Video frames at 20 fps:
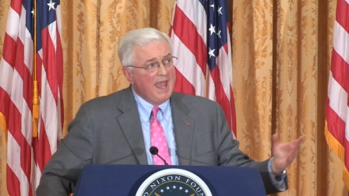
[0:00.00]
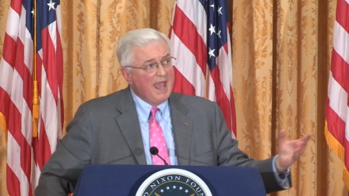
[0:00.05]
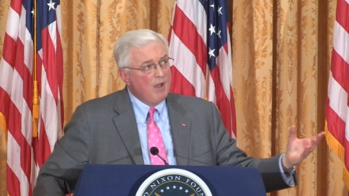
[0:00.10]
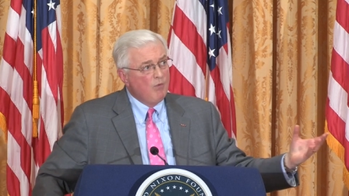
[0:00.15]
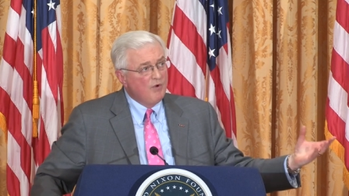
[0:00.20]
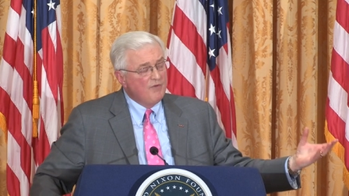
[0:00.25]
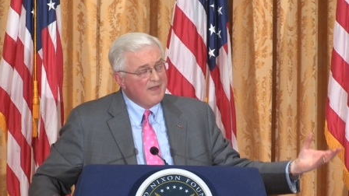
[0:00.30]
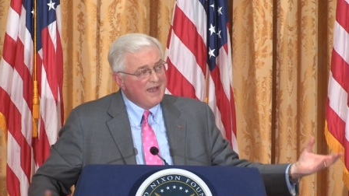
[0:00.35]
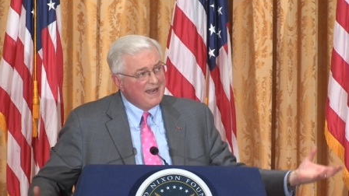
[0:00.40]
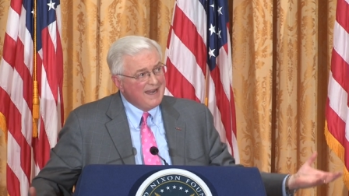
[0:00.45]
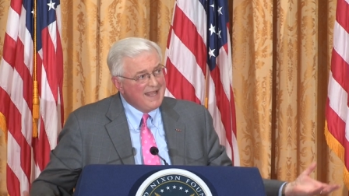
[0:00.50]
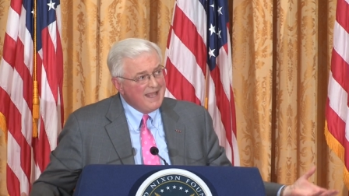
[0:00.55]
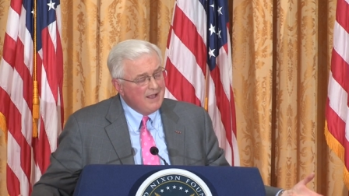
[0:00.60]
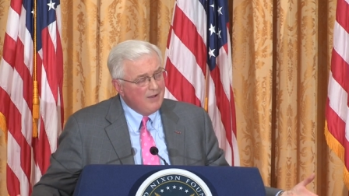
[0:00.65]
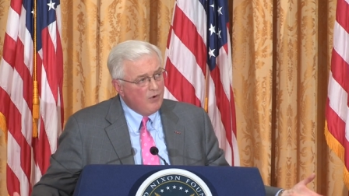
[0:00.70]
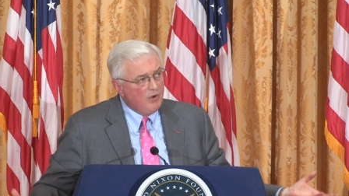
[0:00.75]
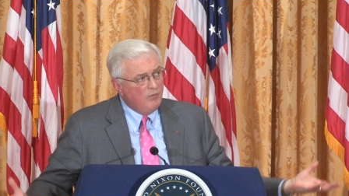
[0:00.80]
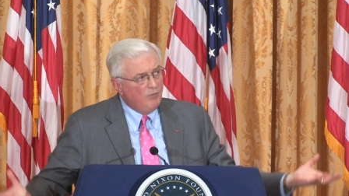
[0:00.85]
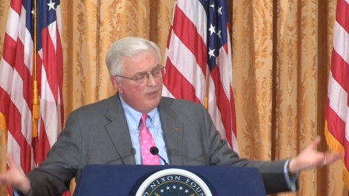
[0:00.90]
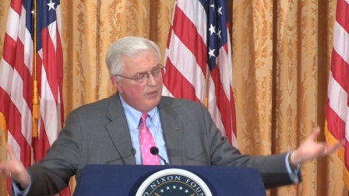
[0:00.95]
and with that,
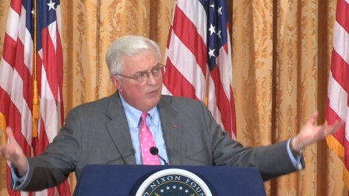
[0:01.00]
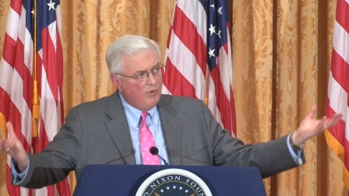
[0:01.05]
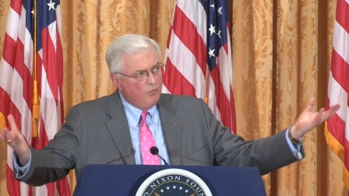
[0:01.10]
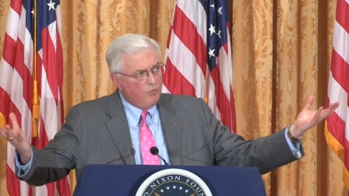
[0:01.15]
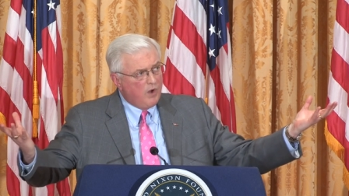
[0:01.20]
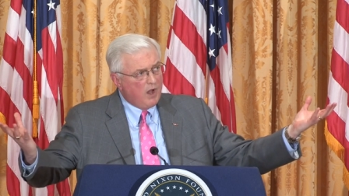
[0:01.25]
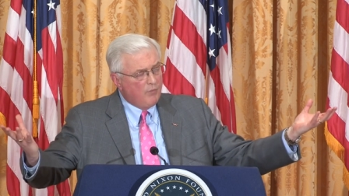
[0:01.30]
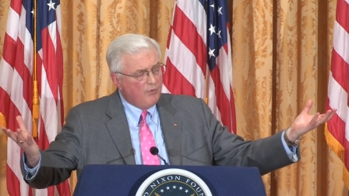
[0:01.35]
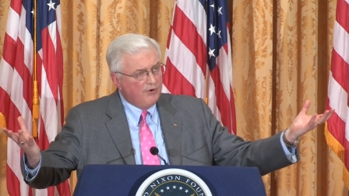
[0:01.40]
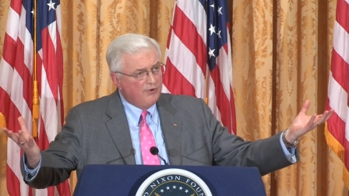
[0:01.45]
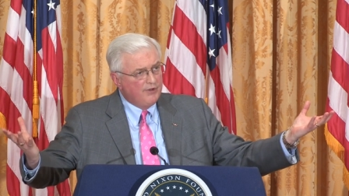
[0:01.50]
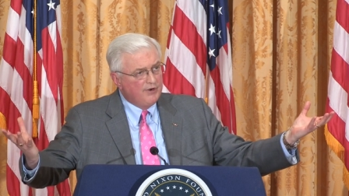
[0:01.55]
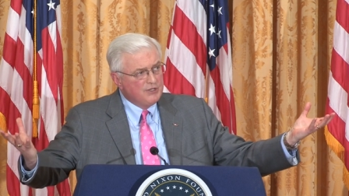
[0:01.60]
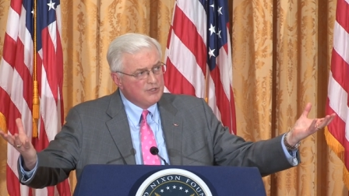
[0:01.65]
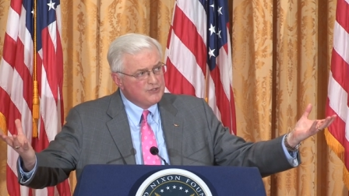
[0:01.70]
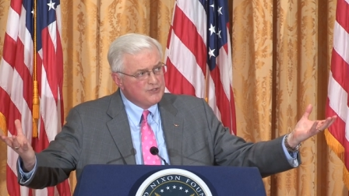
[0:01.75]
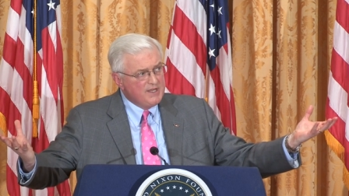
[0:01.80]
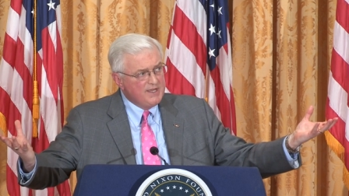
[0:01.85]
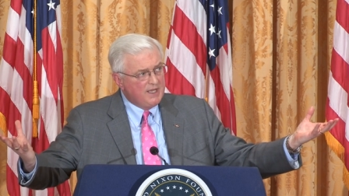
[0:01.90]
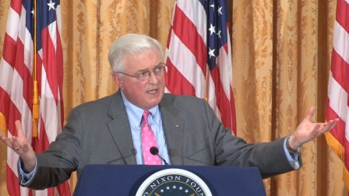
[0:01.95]
with what we're going
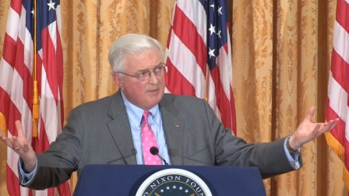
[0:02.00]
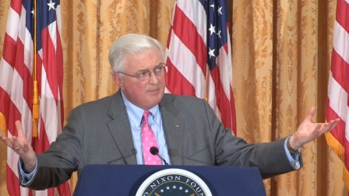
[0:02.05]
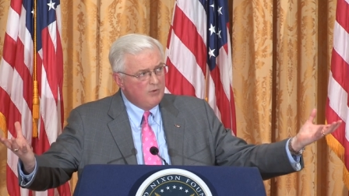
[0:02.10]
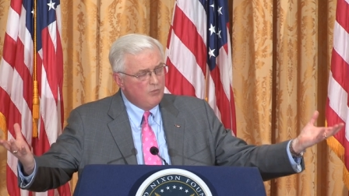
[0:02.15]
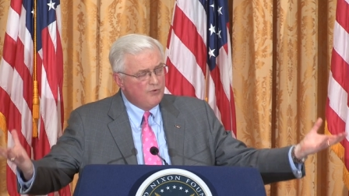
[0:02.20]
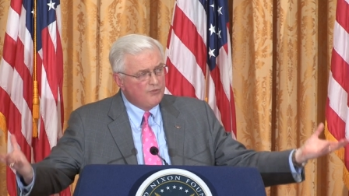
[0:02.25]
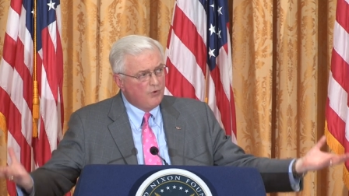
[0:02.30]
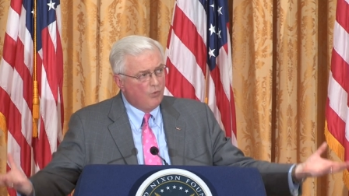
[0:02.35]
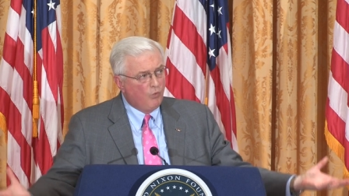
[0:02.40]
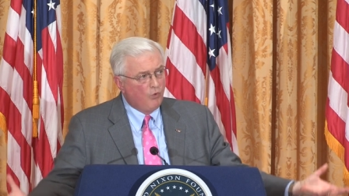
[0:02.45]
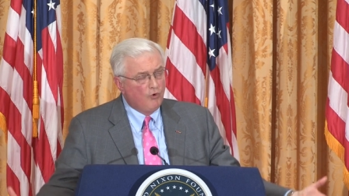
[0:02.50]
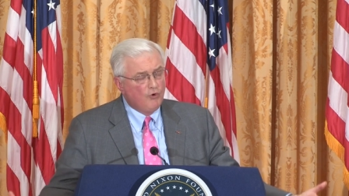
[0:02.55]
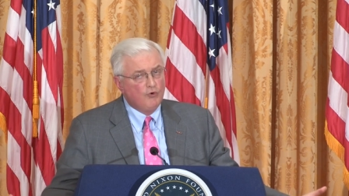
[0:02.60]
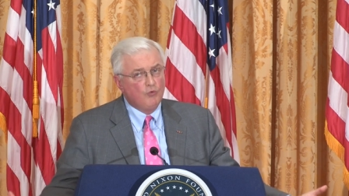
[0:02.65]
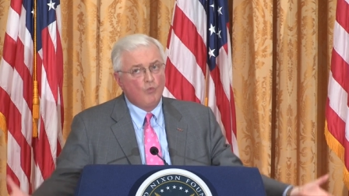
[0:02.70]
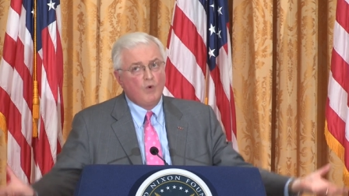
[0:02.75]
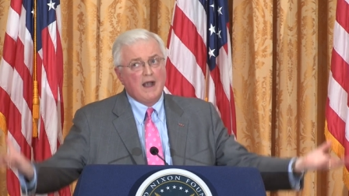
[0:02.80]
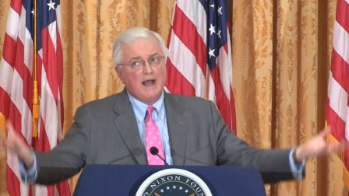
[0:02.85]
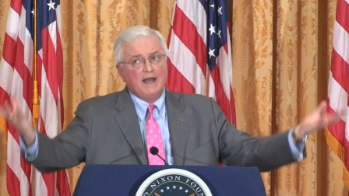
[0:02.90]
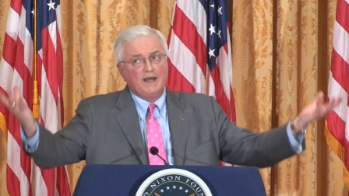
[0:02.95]
to see coming with the
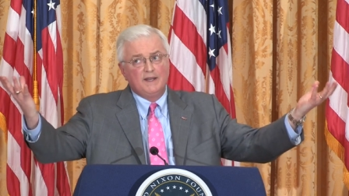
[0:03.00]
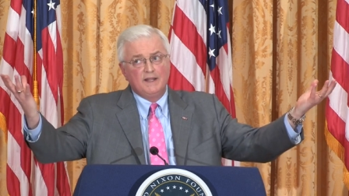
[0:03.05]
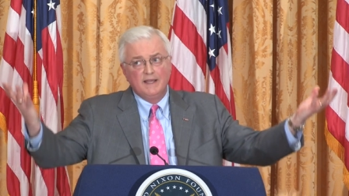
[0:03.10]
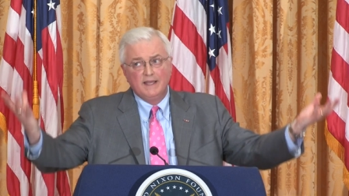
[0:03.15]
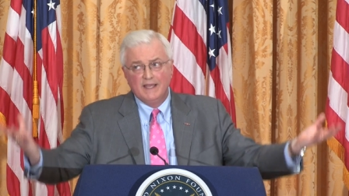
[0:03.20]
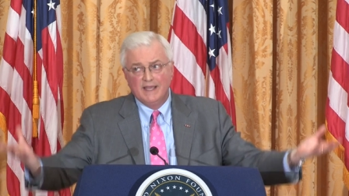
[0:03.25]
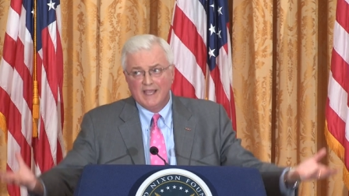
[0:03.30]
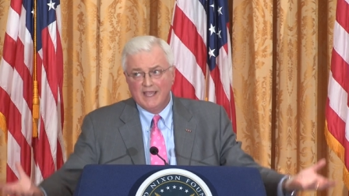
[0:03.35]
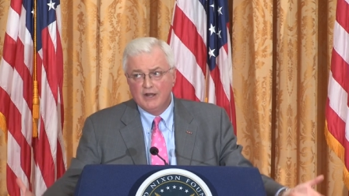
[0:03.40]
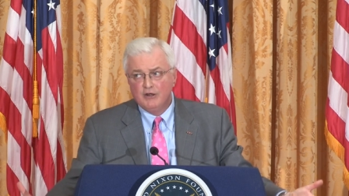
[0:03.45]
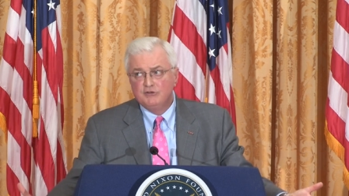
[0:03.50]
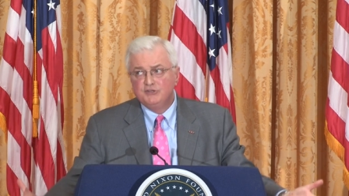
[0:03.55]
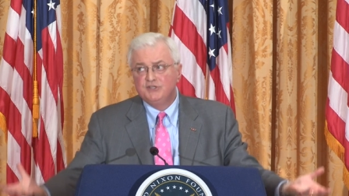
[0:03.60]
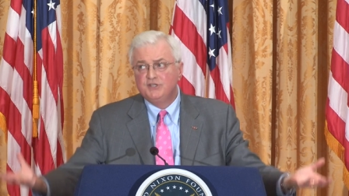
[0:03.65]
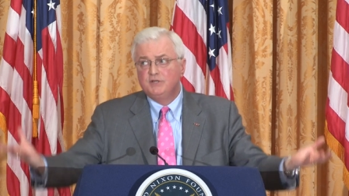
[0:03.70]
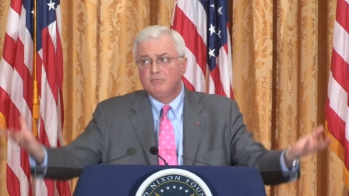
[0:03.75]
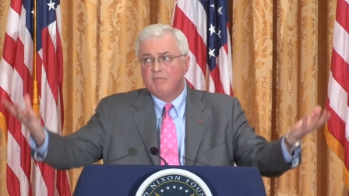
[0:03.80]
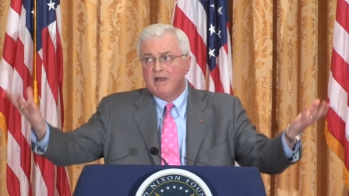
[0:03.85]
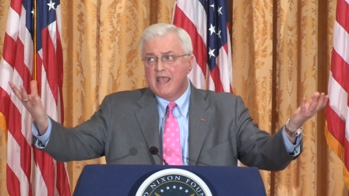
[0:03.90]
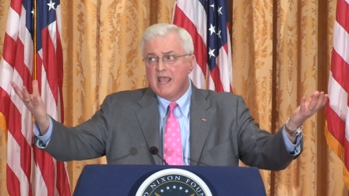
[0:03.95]
worldwide
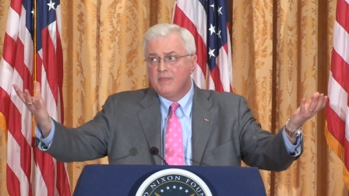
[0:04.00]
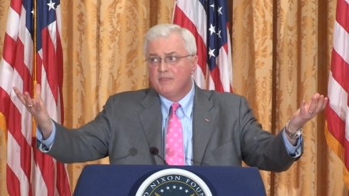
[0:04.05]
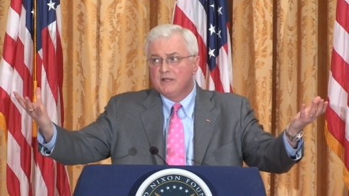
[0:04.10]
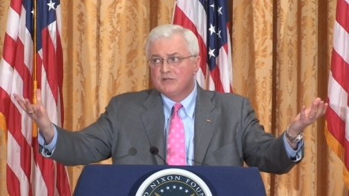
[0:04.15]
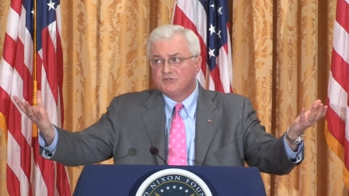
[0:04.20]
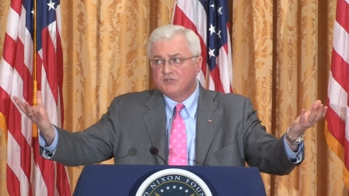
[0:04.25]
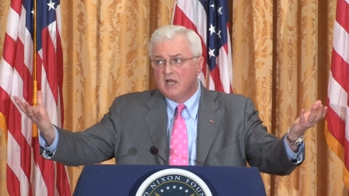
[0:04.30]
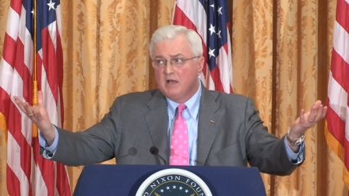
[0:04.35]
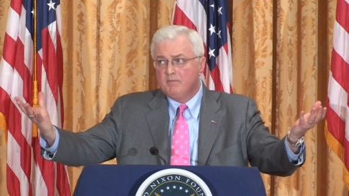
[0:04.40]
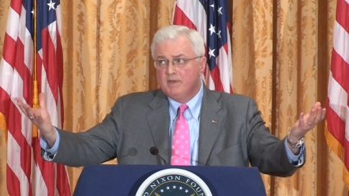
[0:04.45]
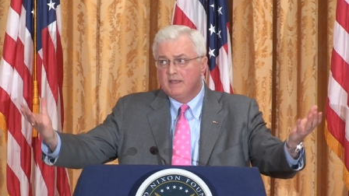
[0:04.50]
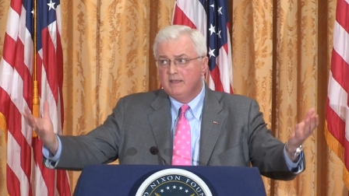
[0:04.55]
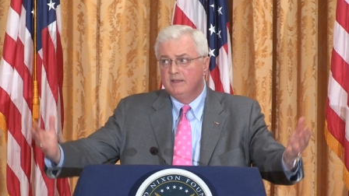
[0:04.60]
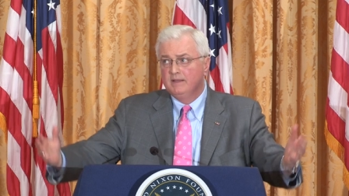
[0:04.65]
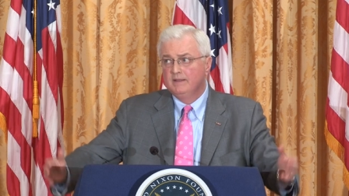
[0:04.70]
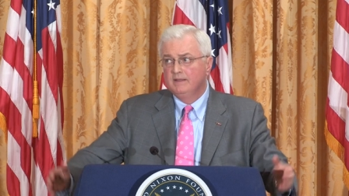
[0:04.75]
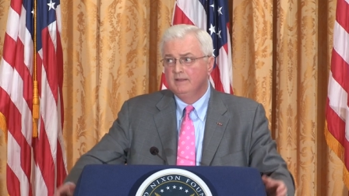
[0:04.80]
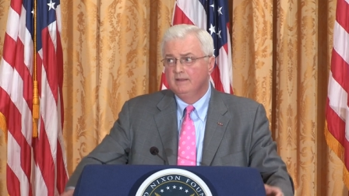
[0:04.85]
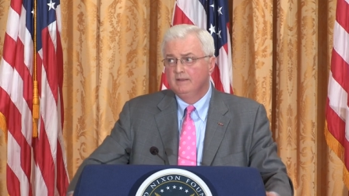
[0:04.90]
energy demand that's coming,